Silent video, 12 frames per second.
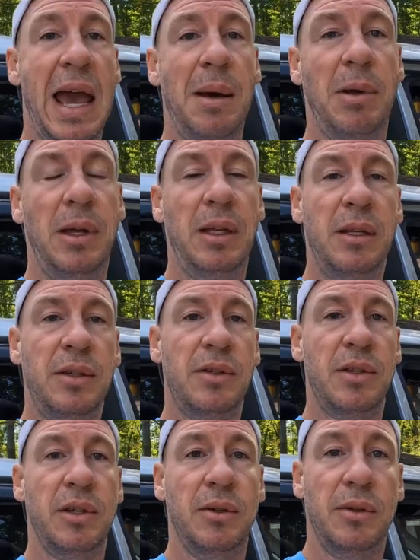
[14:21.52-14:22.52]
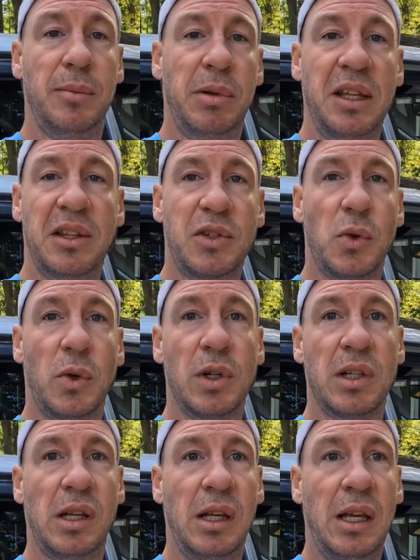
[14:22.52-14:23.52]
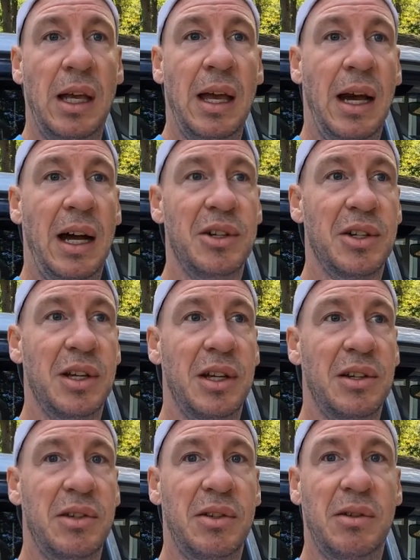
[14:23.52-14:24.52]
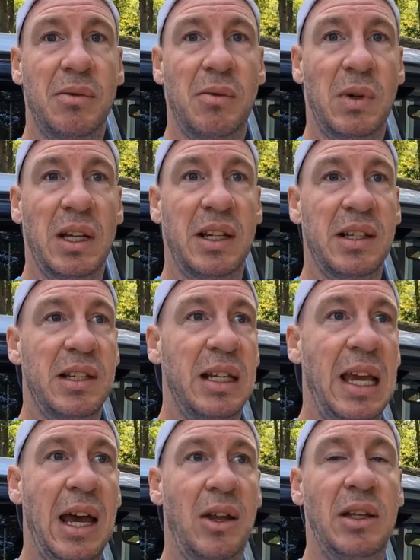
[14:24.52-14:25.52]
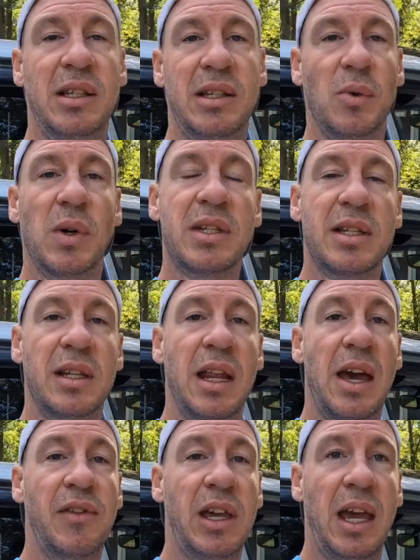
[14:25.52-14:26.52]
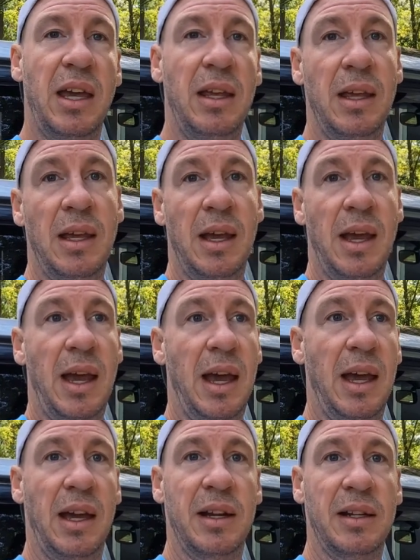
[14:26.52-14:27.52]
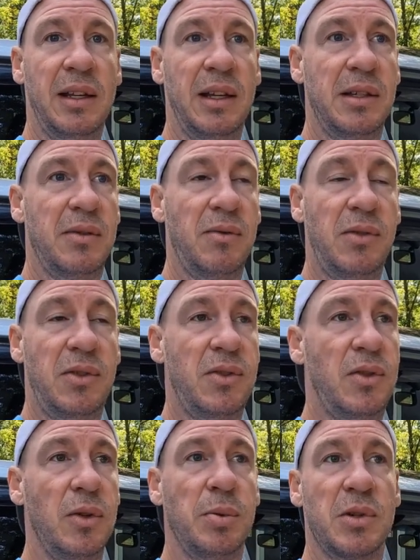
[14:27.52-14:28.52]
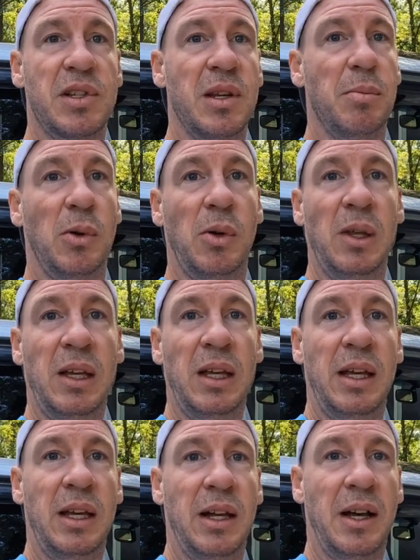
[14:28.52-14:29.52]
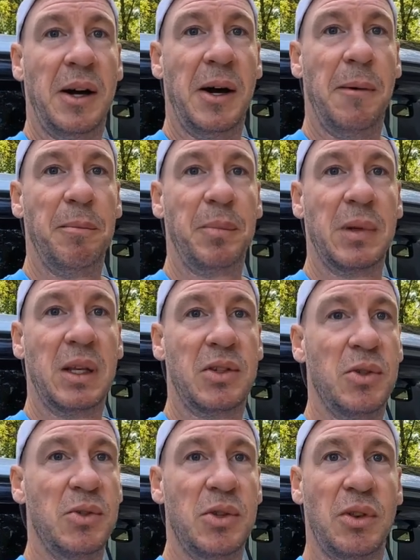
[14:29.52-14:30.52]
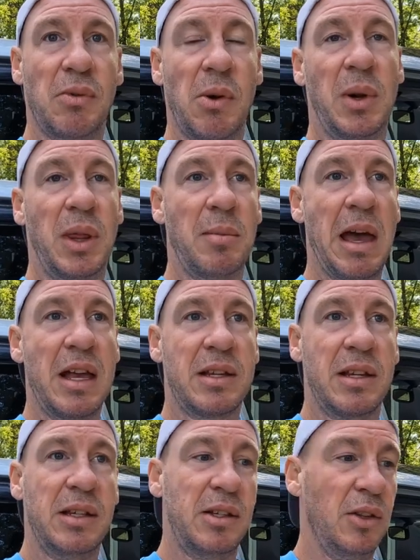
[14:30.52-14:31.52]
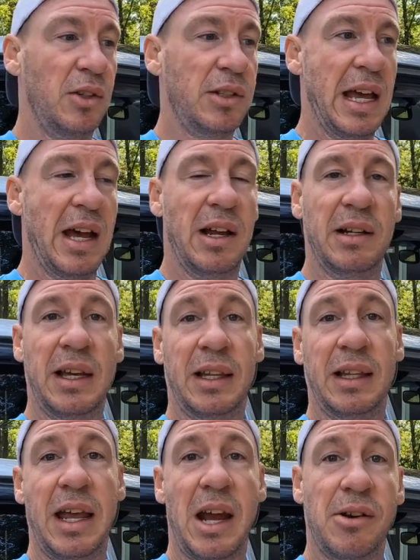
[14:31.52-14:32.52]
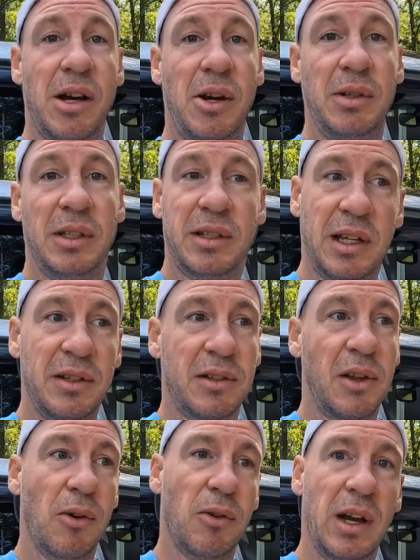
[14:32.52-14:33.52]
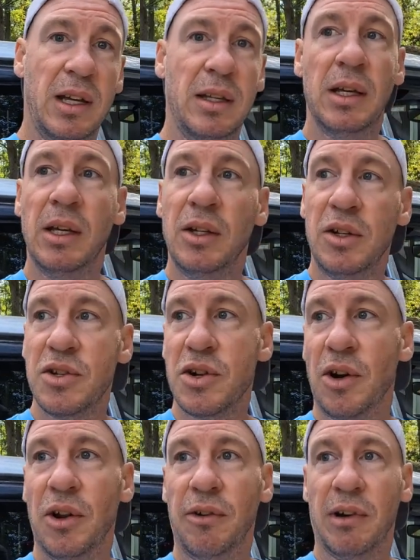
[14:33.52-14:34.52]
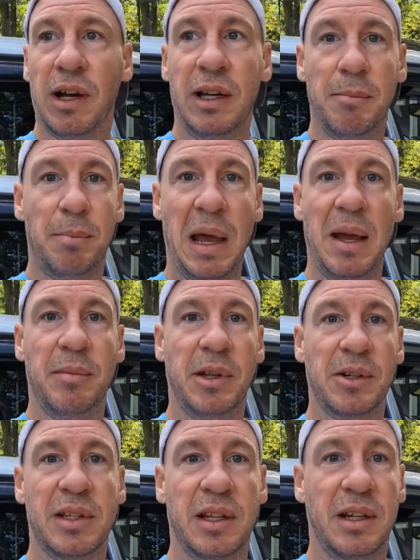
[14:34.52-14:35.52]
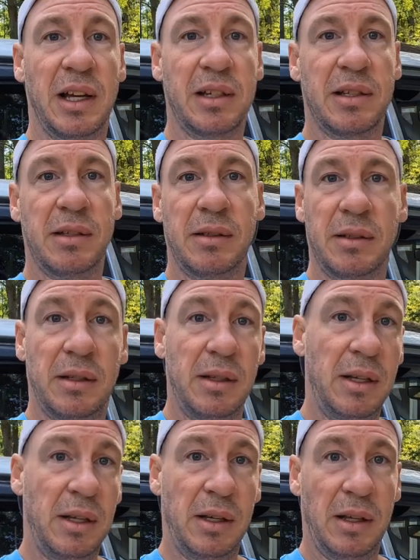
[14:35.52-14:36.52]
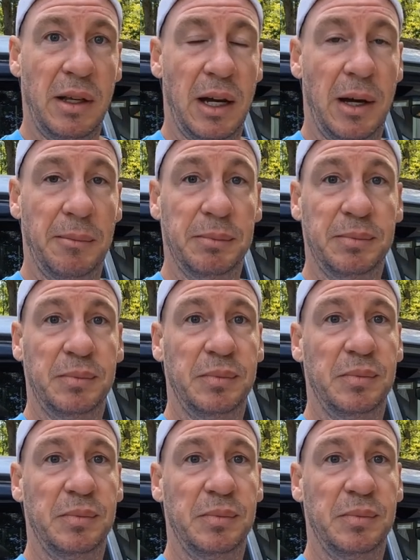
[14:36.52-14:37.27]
app to play this course. I just wanted to see how easy it was to navigate and it's super simple. Um, as soon as you throw into the basket, you look down at the arrow, it says go right, you turn to the right, and bam, there's the next um,